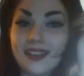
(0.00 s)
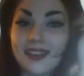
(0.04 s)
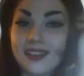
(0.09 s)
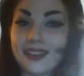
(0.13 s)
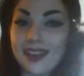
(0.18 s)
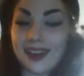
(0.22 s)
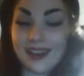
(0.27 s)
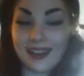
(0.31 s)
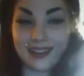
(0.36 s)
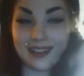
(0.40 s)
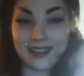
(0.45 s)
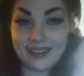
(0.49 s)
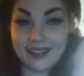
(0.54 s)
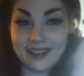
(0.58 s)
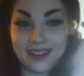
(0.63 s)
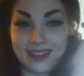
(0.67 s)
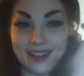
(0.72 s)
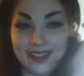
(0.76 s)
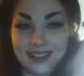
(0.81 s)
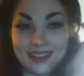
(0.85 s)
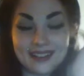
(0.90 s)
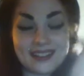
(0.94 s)
that
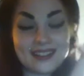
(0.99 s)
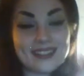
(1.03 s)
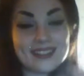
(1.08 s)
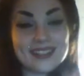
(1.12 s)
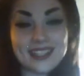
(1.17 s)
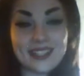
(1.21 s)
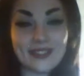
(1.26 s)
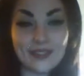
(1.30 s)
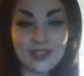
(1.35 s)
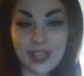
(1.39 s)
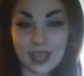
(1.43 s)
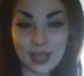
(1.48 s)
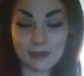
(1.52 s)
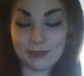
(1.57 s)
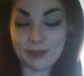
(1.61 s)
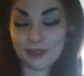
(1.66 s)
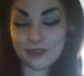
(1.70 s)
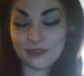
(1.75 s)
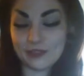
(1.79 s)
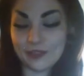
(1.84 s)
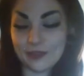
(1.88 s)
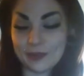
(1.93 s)
this even
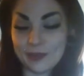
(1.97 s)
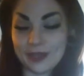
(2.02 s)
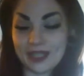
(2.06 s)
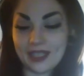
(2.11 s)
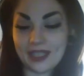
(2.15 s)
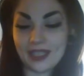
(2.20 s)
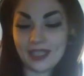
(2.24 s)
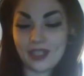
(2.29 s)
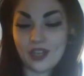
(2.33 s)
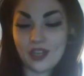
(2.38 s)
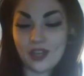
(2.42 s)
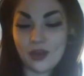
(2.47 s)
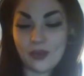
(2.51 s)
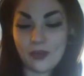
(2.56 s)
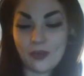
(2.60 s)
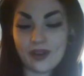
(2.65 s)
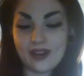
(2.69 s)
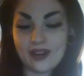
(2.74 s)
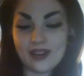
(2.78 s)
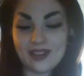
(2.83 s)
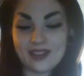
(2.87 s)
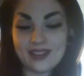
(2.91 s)
happened for me,
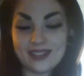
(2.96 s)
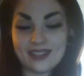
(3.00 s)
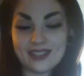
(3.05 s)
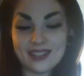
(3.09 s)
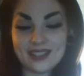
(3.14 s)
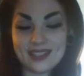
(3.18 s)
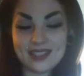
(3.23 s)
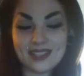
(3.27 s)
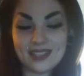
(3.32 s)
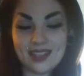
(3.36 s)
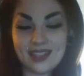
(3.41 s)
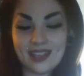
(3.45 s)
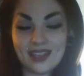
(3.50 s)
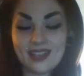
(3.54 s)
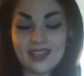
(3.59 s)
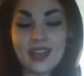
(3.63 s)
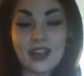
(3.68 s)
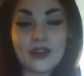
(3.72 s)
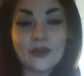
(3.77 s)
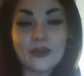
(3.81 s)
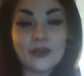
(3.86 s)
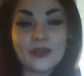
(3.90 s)
was
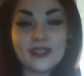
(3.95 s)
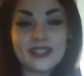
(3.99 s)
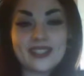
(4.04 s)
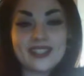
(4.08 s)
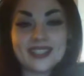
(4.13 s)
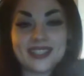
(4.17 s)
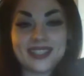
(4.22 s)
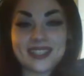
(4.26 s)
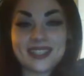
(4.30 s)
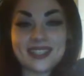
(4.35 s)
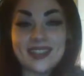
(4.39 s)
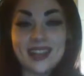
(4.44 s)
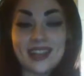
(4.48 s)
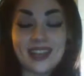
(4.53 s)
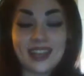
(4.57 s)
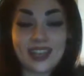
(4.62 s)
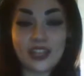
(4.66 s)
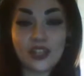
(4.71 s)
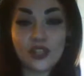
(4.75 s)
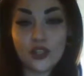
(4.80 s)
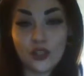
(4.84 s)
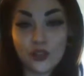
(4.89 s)
not only did I
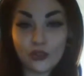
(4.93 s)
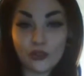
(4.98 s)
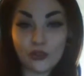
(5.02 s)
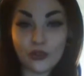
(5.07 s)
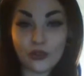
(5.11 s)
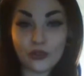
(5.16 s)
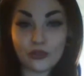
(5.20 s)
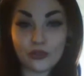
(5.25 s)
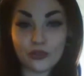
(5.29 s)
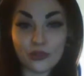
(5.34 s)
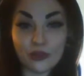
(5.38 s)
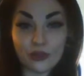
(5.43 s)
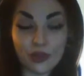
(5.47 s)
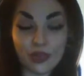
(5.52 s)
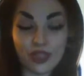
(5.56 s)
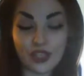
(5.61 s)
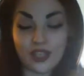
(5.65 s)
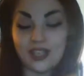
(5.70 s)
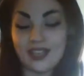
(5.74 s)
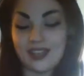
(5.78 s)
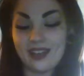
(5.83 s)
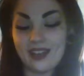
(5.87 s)
get a new phone for
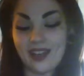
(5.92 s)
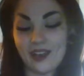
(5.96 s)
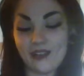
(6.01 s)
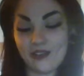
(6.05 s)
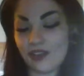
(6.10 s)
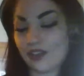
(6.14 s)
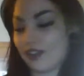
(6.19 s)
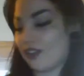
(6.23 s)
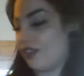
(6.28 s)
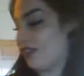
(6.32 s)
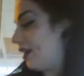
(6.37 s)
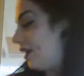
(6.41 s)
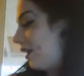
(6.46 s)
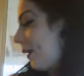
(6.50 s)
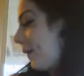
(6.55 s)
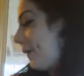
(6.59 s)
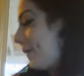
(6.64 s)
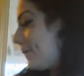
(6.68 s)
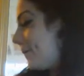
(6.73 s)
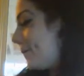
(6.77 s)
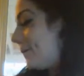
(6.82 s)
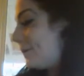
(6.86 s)
work and everything,
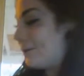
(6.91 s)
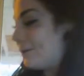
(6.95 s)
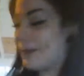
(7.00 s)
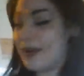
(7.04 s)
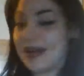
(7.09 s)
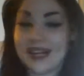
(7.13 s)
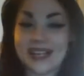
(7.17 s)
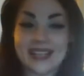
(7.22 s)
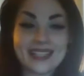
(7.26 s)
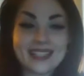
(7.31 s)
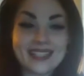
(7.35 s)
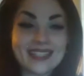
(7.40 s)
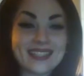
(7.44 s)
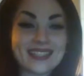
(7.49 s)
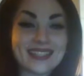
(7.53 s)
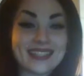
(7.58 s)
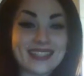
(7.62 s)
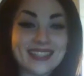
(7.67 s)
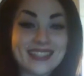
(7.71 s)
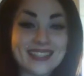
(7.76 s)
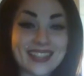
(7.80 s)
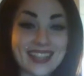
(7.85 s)
but
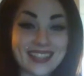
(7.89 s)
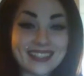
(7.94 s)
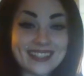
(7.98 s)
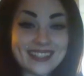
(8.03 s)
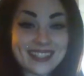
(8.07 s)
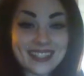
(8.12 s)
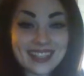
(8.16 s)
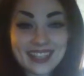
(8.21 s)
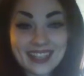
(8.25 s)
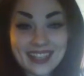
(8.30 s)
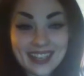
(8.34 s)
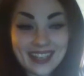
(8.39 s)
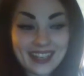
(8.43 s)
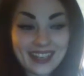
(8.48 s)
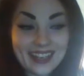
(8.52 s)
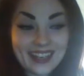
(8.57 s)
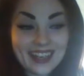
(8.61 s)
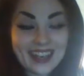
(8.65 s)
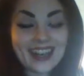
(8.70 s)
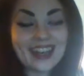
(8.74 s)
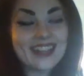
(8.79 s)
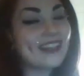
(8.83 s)

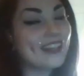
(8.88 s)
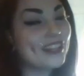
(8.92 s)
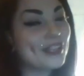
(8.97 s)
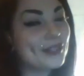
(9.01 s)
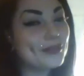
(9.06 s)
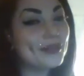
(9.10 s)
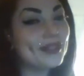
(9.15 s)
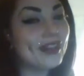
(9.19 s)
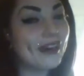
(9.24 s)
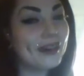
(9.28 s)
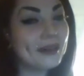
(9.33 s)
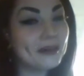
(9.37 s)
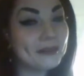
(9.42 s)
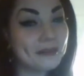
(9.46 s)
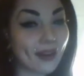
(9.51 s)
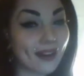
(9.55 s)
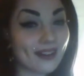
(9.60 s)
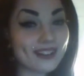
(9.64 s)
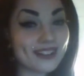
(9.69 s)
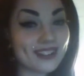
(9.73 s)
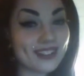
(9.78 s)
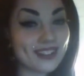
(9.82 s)
da-da-da-da, I thought I would
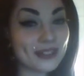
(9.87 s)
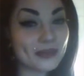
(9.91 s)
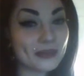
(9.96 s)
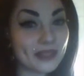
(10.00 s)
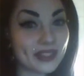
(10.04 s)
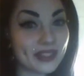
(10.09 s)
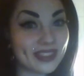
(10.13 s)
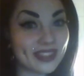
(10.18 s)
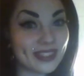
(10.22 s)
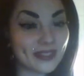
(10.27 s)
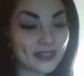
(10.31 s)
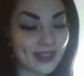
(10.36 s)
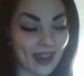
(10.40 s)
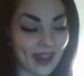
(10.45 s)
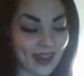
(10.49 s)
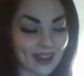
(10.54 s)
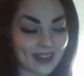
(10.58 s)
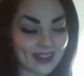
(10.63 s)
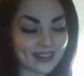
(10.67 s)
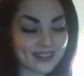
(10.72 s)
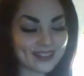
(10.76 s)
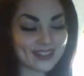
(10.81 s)
unbox this with you
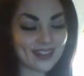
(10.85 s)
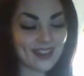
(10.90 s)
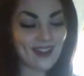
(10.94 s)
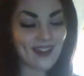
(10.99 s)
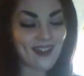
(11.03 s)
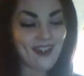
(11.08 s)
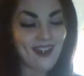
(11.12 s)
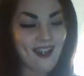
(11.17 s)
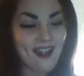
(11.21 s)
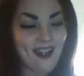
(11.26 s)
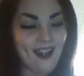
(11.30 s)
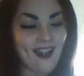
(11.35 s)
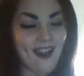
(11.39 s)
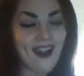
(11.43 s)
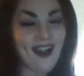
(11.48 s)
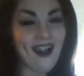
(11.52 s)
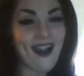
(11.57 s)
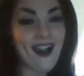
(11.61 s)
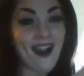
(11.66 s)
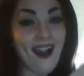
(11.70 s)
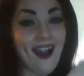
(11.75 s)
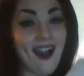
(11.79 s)
guys.
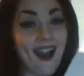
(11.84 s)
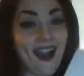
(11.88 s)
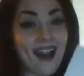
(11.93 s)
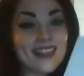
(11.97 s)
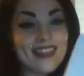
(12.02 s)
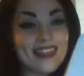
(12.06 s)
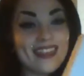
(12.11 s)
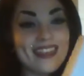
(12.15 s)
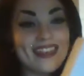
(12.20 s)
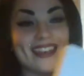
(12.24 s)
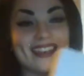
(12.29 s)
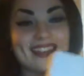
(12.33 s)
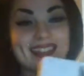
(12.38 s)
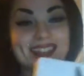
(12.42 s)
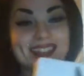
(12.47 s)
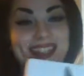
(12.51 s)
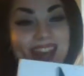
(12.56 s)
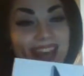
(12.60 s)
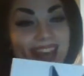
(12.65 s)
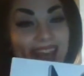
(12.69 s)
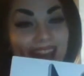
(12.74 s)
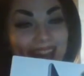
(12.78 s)
This
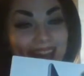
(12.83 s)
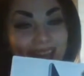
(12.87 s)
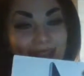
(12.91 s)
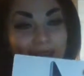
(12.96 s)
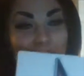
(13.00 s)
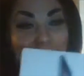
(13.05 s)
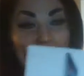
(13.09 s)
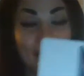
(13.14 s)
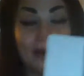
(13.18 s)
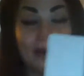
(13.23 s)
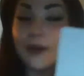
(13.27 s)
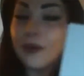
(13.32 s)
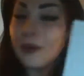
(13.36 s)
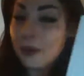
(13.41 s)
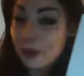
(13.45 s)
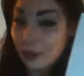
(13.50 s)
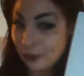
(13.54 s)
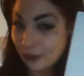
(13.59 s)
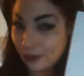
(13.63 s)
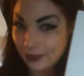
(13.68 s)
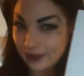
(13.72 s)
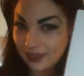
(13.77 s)
came
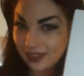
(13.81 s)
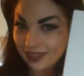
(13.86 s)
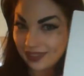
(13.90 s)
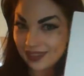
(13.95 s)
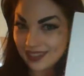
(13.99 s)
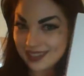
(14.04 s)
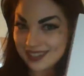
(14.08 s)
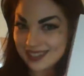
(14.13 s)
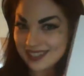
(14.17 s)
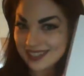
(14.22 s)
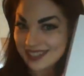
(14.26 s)
with it.